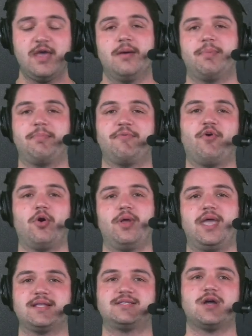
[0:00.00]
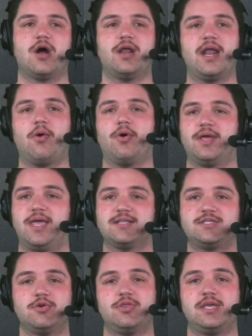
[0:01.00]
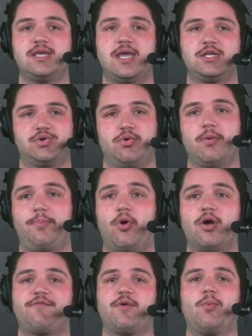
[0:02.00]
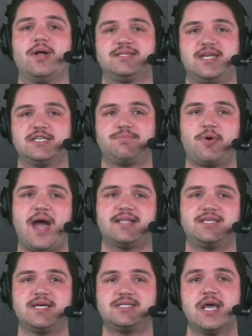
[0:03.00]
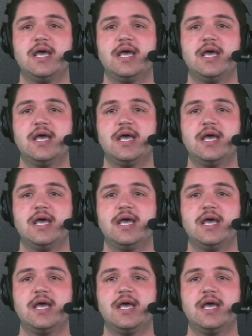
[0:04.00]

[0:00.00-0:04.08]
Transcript: But before we get started, I want to get to the injury report from Wednesday's practice,